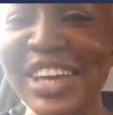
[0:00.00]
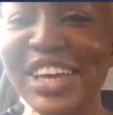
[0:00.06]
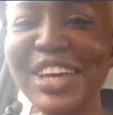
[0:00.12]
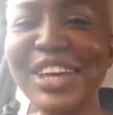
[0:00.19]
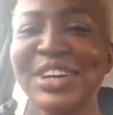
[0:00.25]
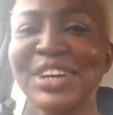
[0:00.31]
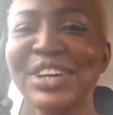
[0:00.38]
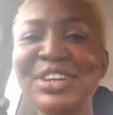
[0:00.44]

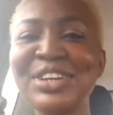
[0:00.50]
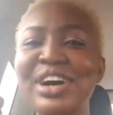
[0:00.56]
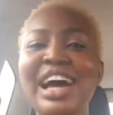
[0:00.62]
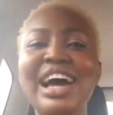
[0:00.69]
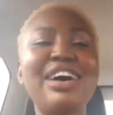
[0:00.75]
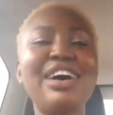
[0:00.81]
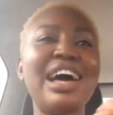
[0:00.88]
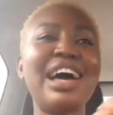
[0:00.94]

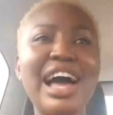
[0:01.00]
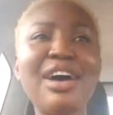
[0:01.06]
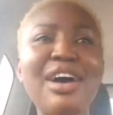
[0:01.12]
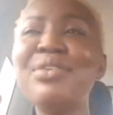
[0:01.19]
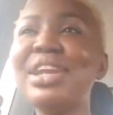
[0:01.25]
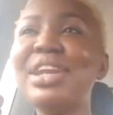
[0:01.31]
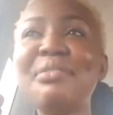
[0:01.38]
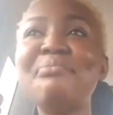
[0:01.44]
how
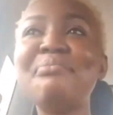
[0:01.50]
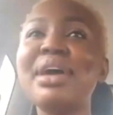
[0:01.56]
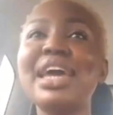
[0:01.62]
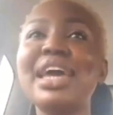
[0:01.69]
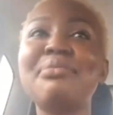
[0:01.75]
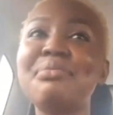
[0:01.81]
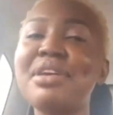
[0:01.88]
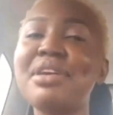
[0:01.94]
will it
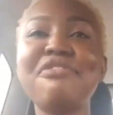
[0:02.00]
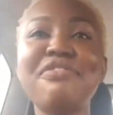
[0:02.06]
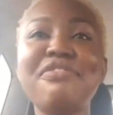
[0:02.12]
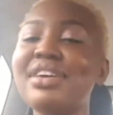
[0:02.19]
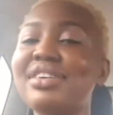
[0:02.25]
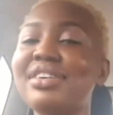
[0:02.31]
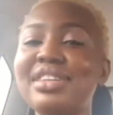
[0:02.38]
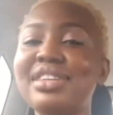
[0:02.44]
make me
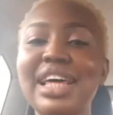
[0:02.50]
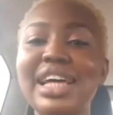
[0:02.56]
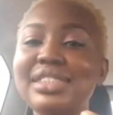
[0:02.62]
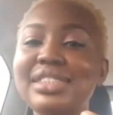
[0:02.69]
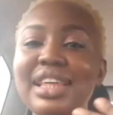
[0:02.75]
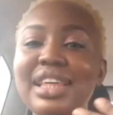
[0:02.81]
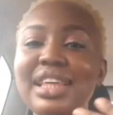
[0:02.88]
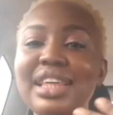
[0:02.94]
feel?
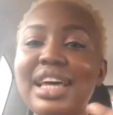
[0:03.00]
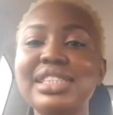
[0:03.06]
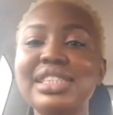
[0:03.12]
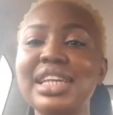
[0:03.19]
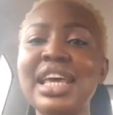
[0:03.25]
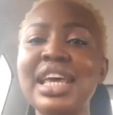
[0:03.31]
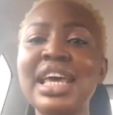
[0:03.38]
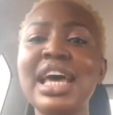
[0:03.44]
That's
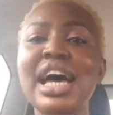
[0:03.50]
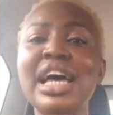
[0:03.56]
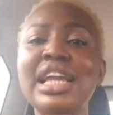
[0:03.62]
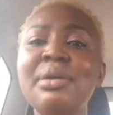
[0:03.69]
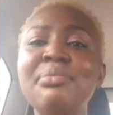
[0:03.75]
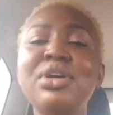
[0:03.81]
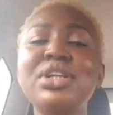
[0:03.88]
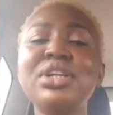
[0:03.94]
it.
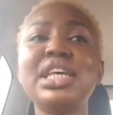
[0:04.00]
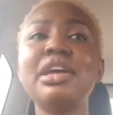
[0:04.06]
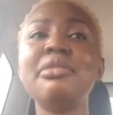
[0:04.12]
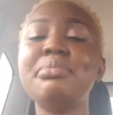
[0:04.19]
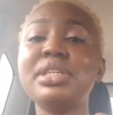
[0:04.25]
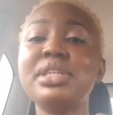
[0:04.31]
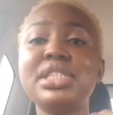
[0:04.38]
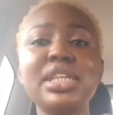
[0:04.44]
And I'm not
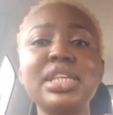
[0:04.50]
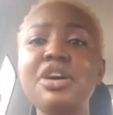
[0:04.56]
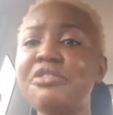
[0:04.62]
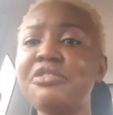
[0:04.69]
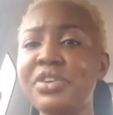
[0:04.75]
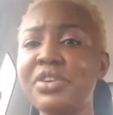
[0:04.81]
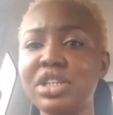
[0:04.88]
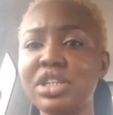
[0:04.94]
saying be
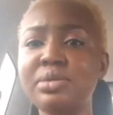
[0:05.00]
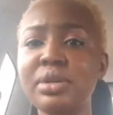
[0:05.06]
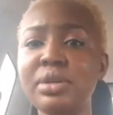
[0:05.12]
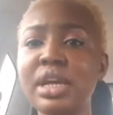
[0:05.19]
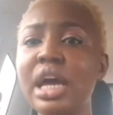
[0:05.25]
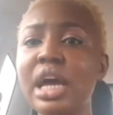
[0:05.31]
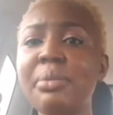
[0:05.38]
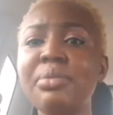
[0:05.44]
selfish.
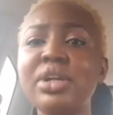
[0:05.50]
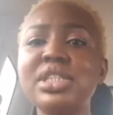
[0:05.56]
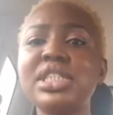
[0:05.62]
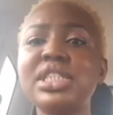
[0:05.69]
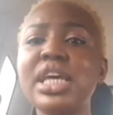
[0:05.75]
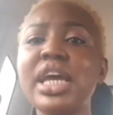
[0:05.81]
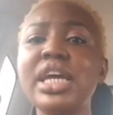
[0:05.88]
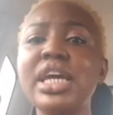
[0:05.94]
I'm not
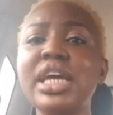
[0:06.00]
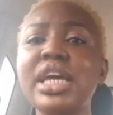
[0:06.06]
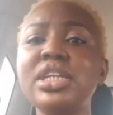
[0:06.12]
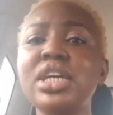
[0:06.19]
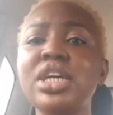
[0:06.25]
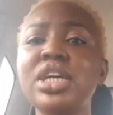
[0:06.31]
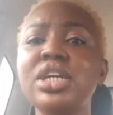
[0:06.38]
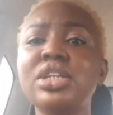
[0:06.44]

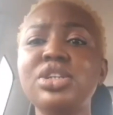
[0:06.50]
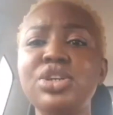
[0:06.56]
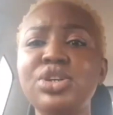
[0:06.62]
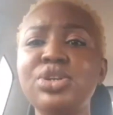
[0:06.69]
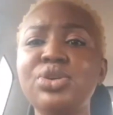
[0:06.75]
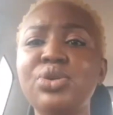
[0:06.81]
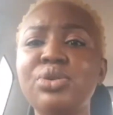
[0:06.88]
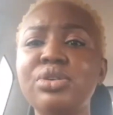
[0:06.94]
saying,
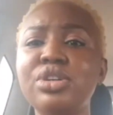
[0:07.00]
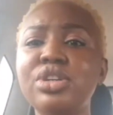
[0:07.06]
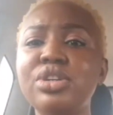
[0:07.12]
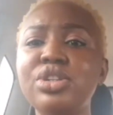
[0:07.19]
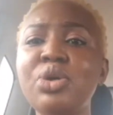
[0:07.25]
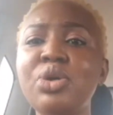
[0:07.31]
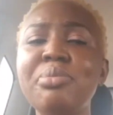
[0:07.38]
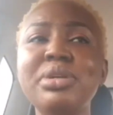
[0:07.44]

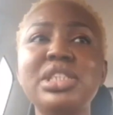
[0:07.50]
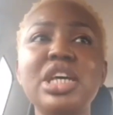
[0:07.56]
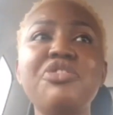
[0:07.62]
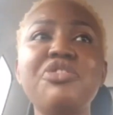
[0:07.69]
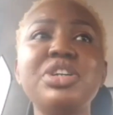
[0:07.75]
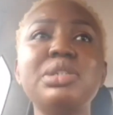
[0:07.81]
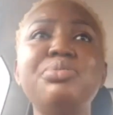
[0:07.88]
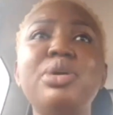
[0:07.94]
don't be
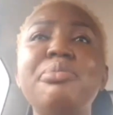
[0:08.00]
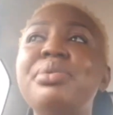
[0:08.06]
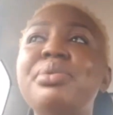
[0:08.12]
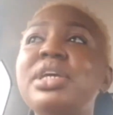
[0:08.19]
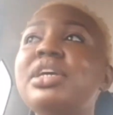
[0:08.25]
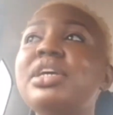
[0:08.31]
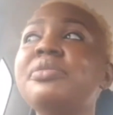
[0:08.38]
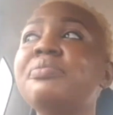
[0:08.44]
selfish, but
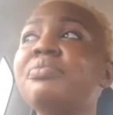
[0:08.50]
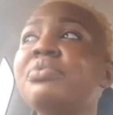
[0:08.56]
be